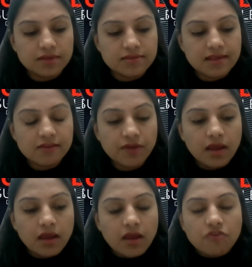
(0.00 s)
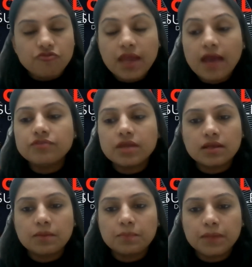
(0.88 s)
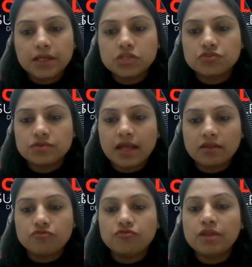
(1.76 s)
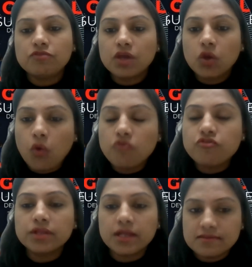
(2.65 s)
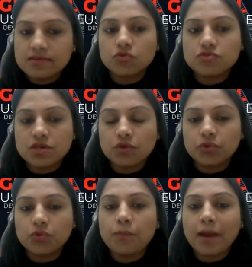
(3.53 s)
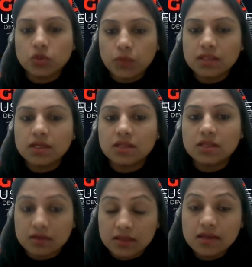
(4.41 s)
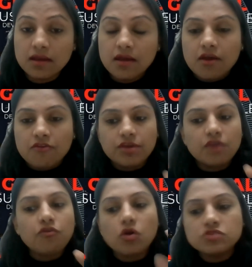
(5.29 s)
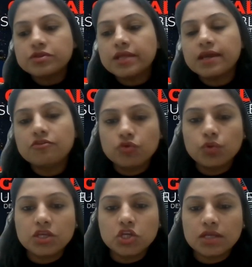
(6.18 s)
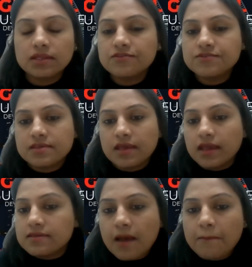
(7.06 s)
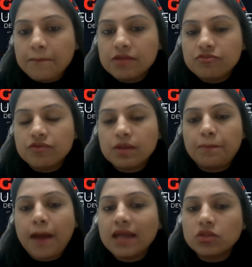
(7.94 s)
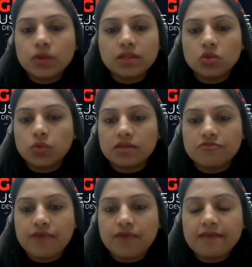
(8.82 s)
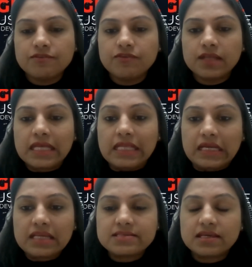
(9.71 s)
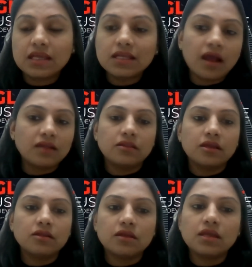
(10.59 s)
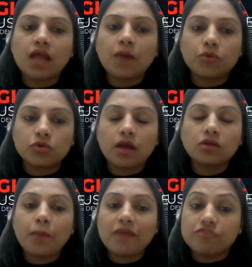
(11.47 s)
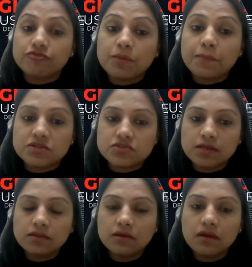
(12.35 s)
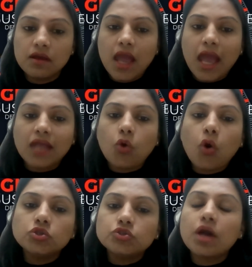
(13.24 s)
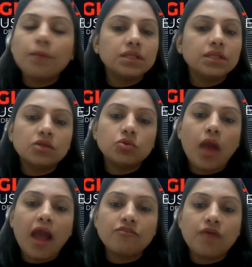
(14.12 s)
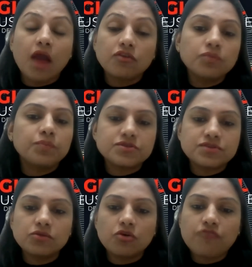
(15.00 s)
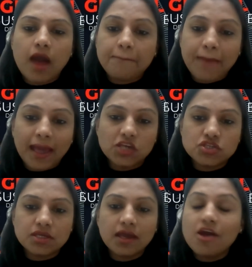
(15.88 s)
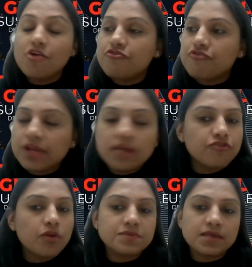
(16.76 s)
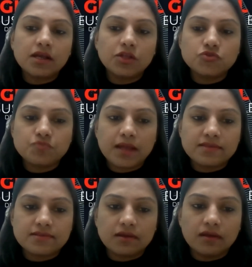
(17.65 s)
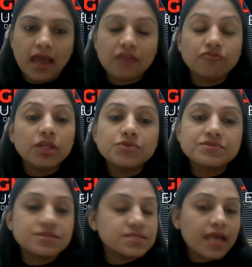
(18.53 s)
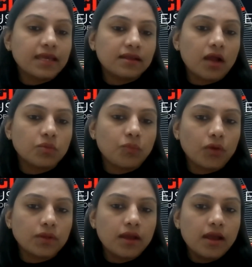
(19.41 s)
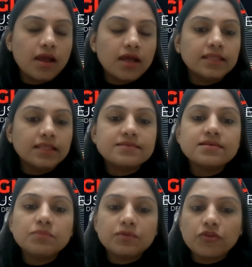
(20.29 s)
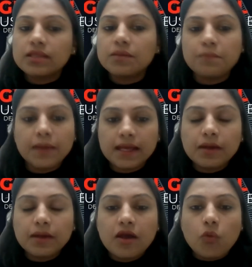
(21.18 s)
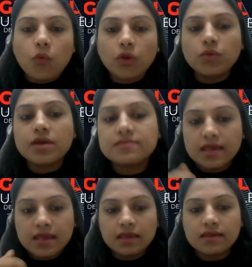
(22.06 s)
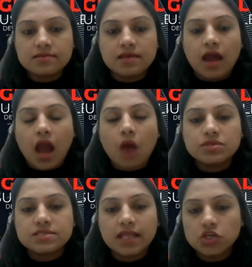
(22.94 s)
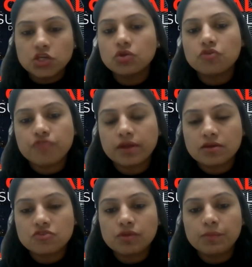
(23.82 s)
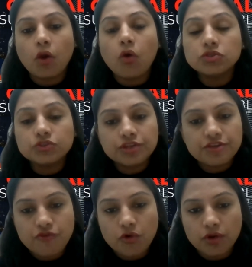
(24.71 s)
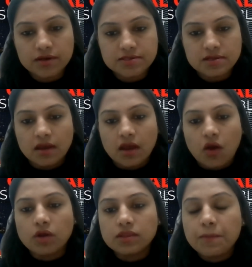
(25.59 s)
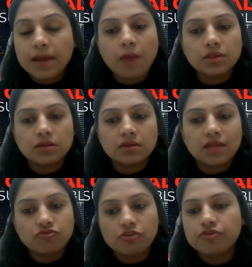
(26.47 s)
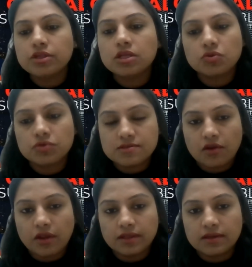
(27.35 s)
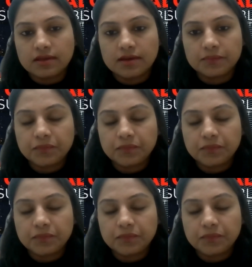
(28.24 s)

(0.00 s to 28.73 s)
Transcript: itself. We have taken the pledge that when we go for net zero CO2 by 2030, we have also taken few initiatives. Example, we will by 2025, we will increase green content in our product by 50% and also committed to have 100% of our packaging free from single-use plastic and we'll use recycled cardboard. Does it ring the bell? What we are saying is our selection of vendors will be also refocused on the parameter that will fit into this criteria.